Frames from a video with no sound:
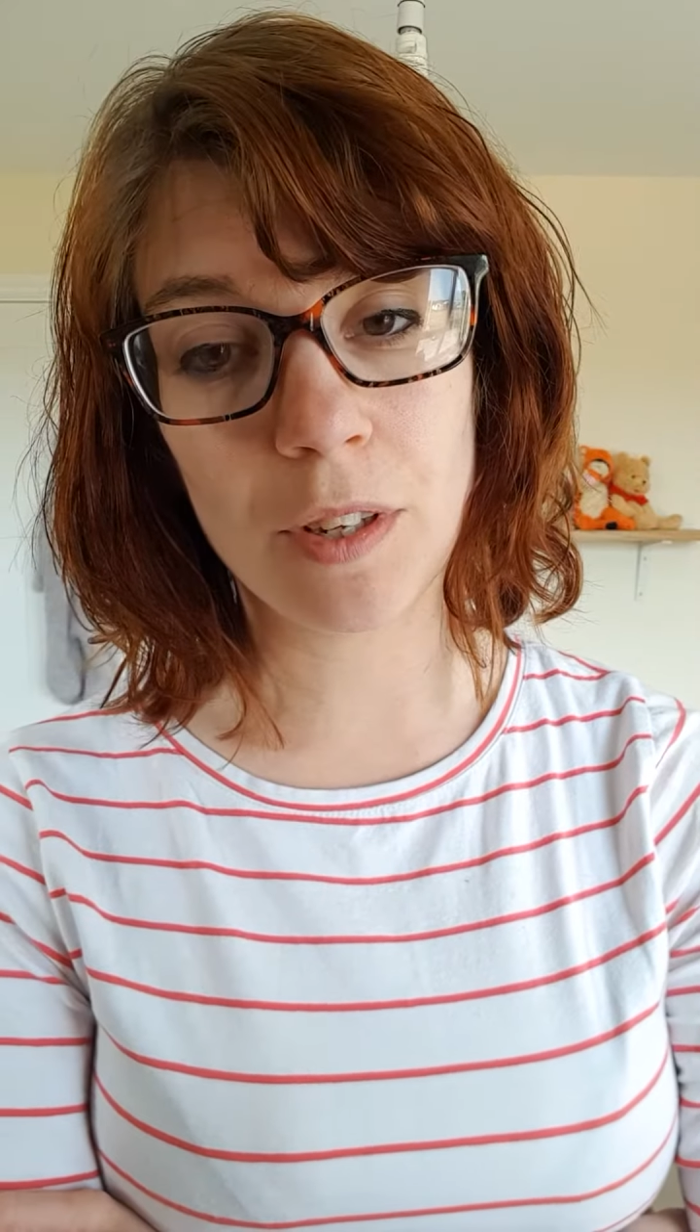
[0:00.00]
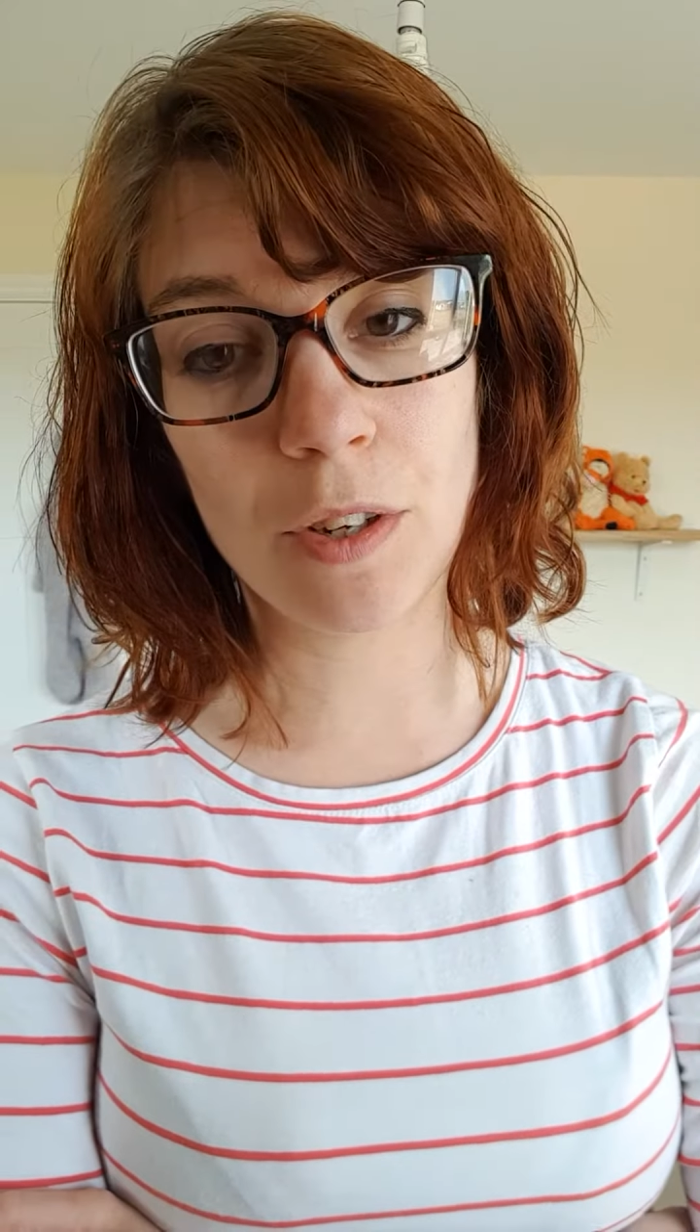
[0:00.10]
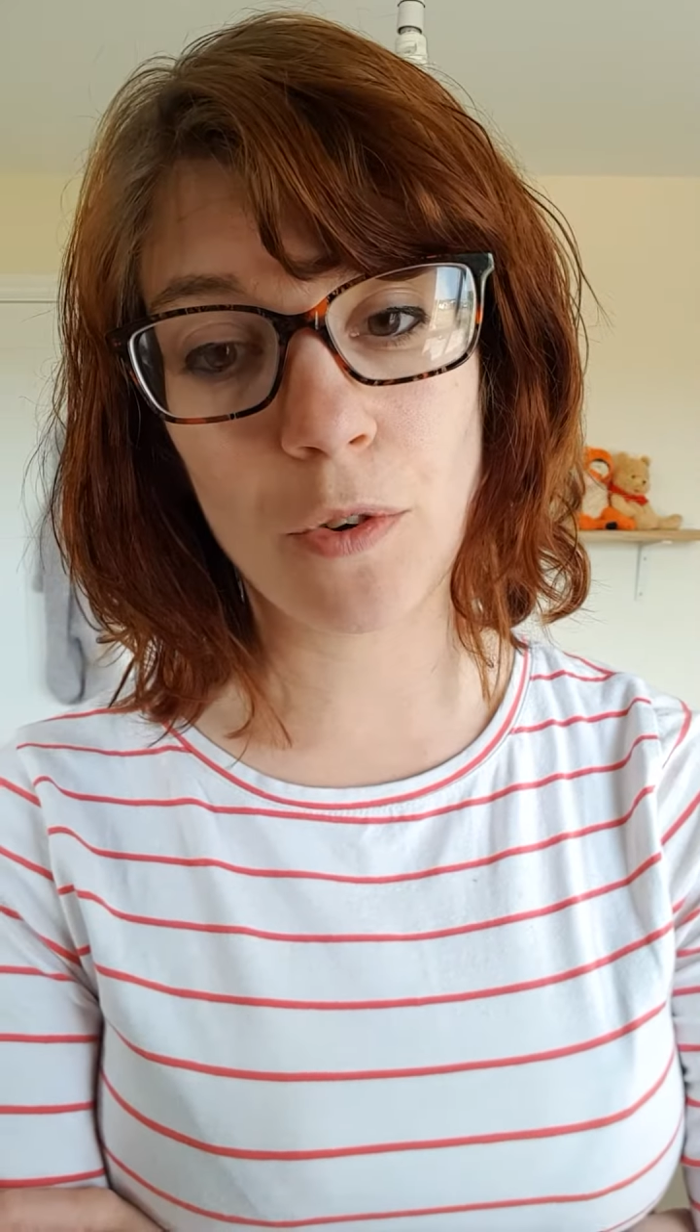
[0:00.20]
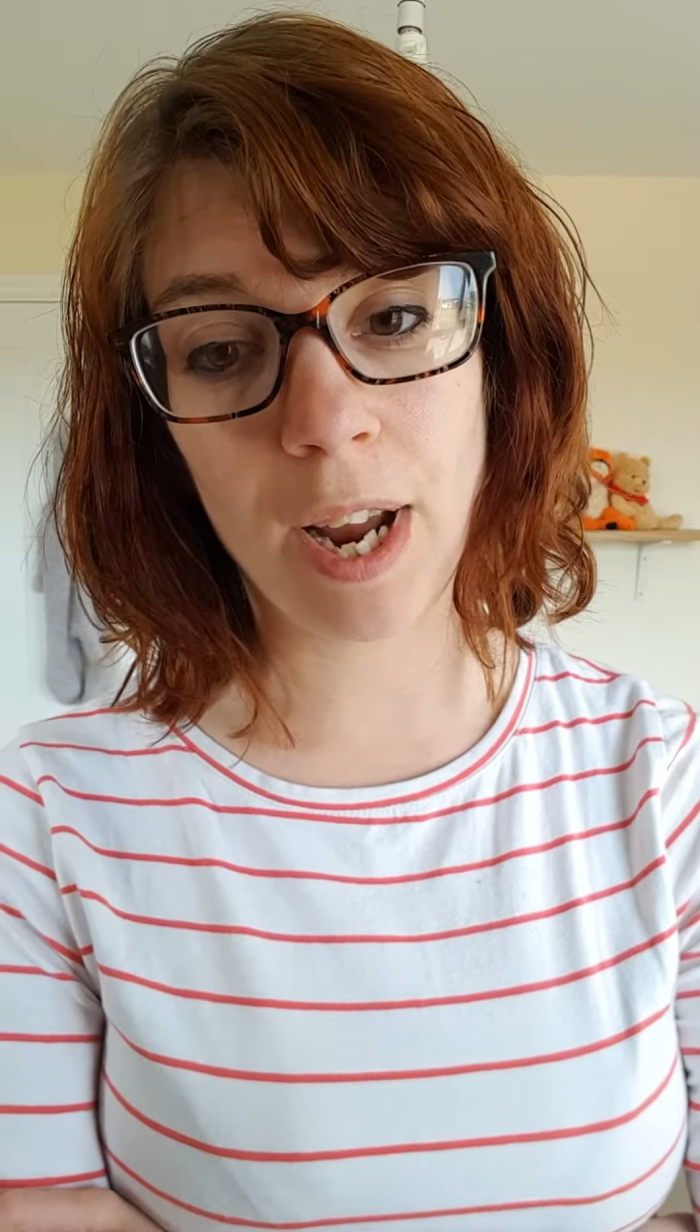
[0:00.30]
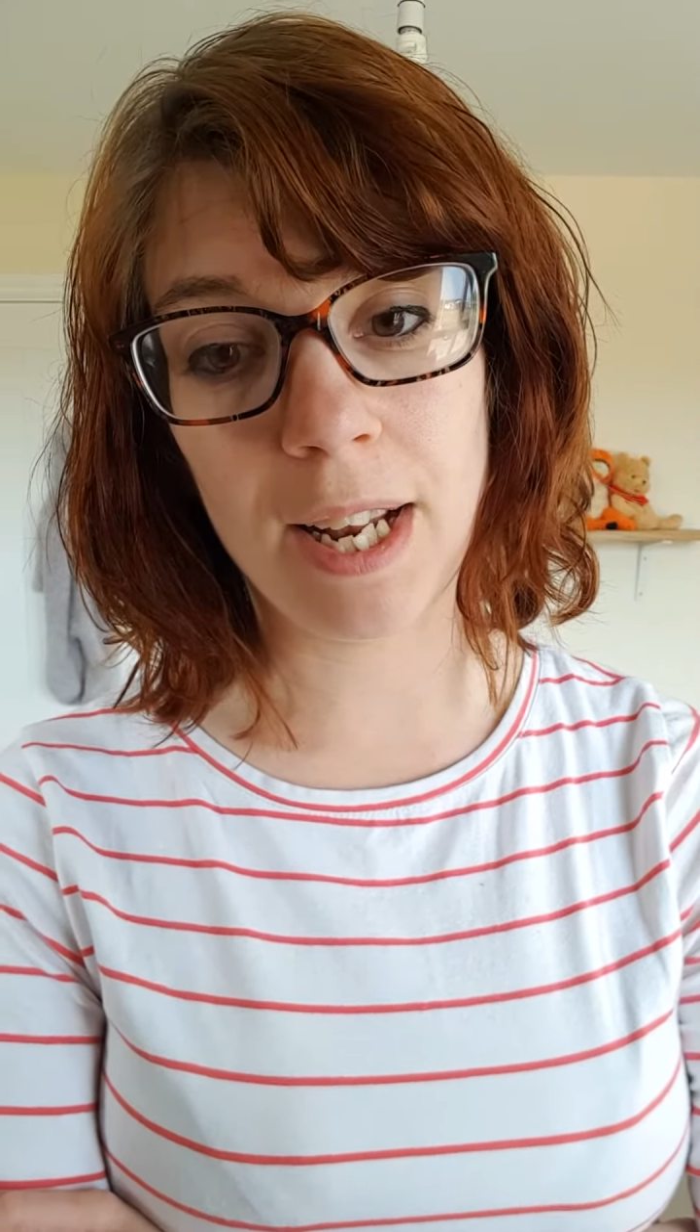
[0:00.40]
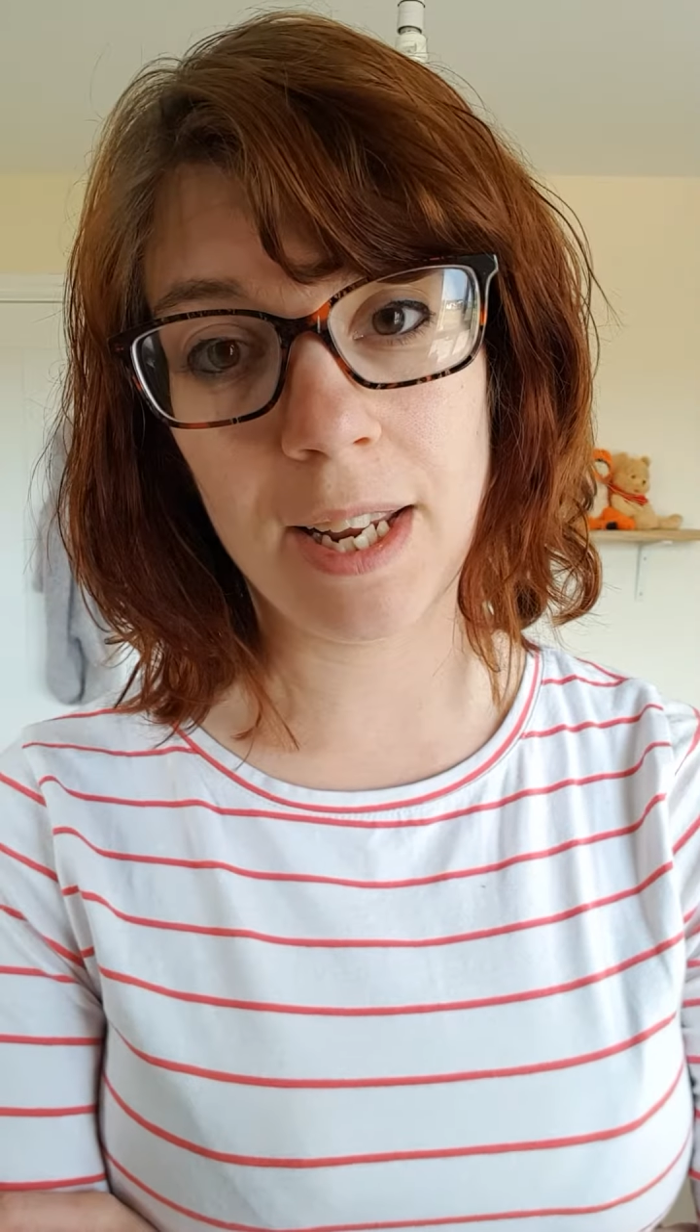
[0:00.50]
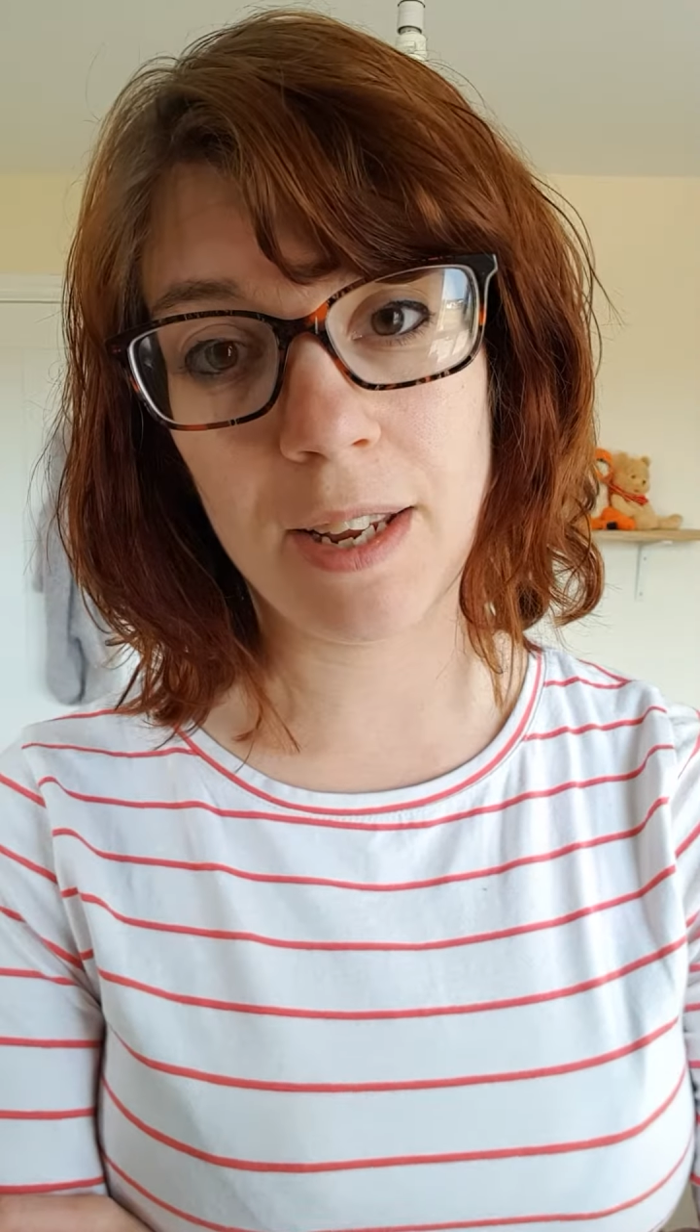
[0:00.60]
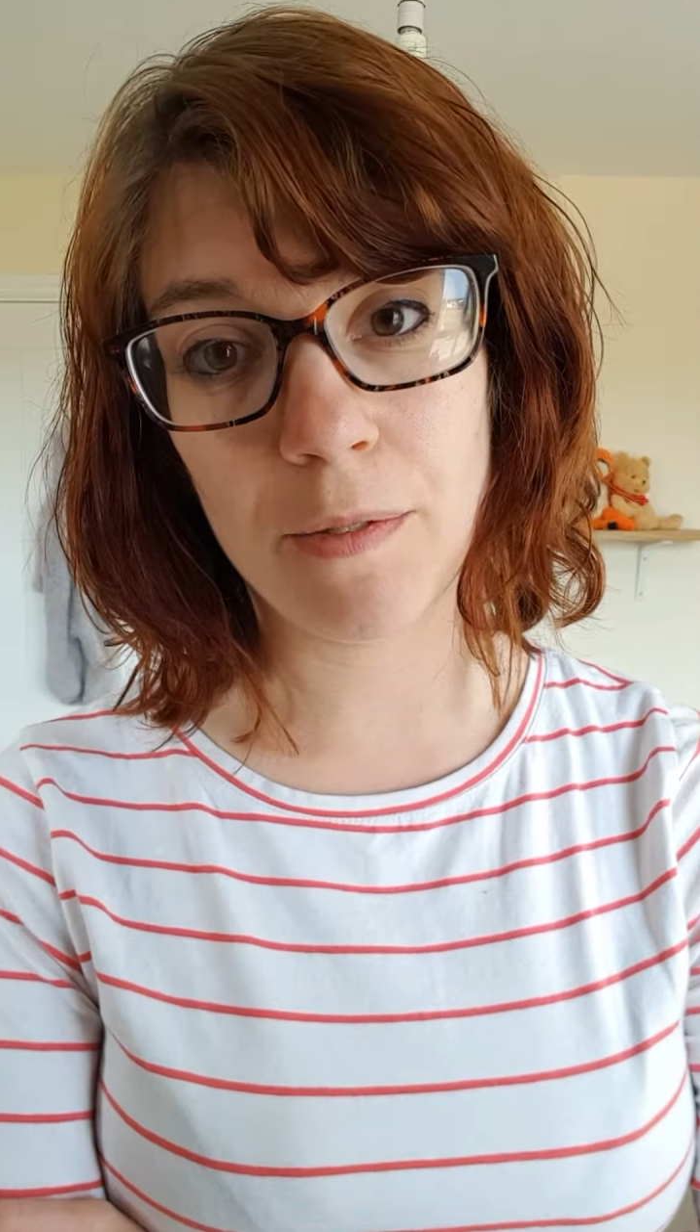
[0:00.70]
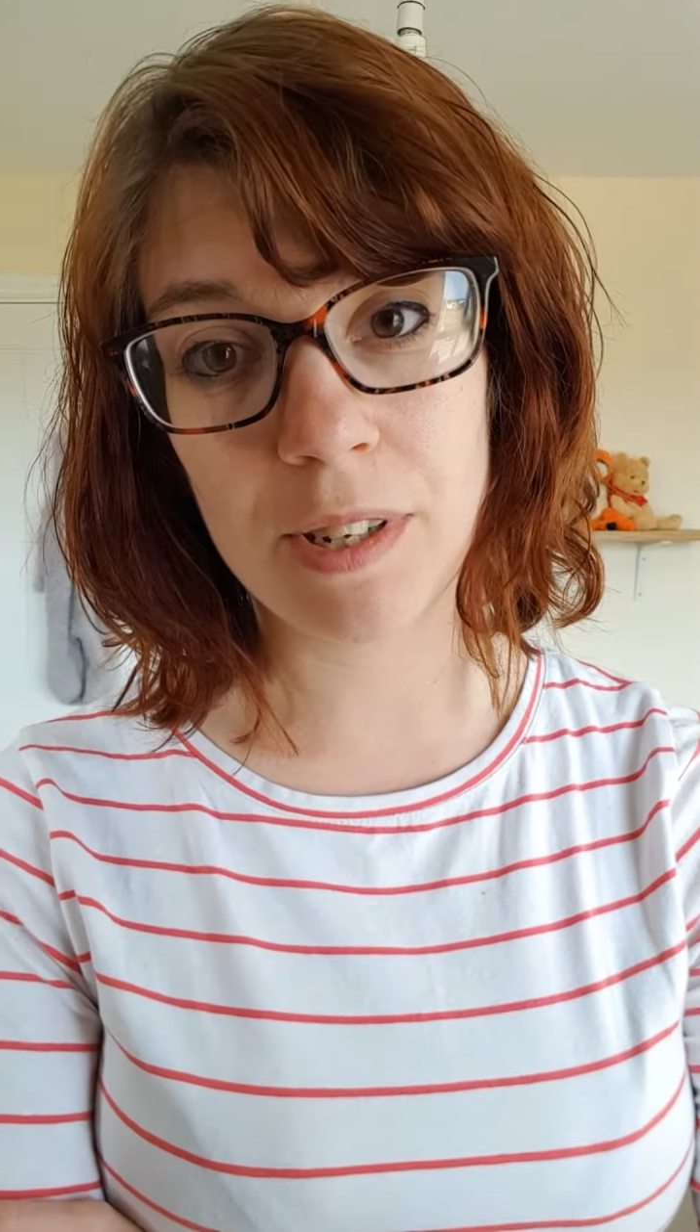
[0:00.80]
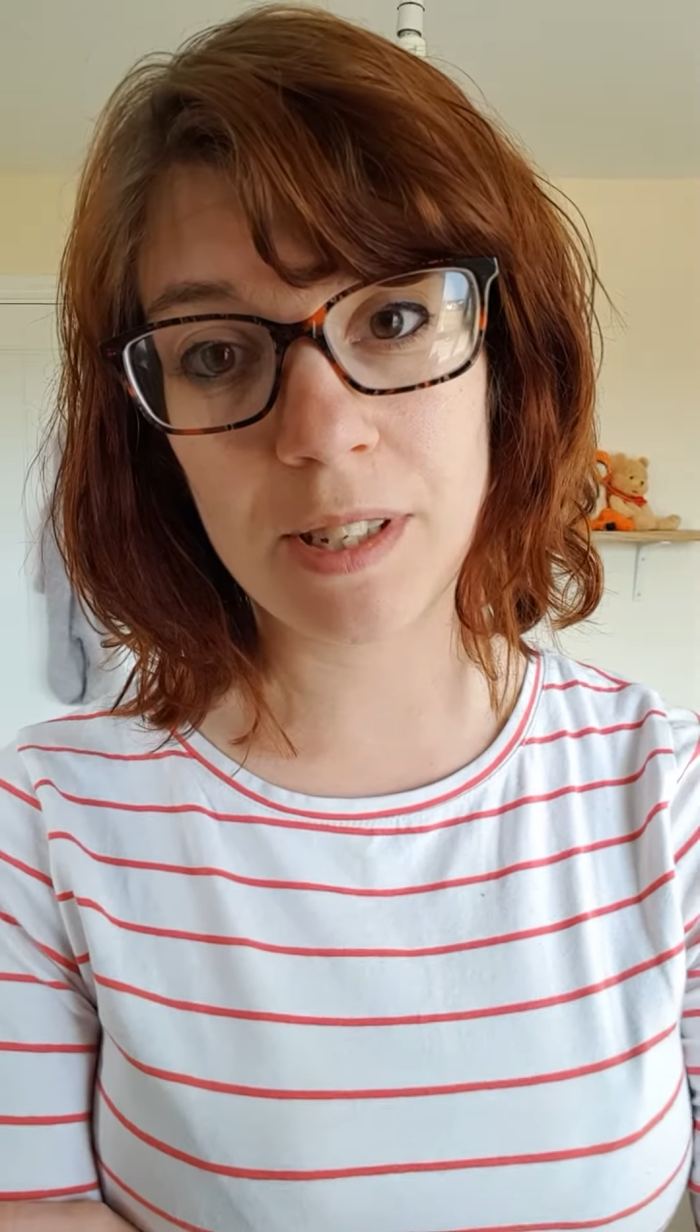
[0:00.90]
greatly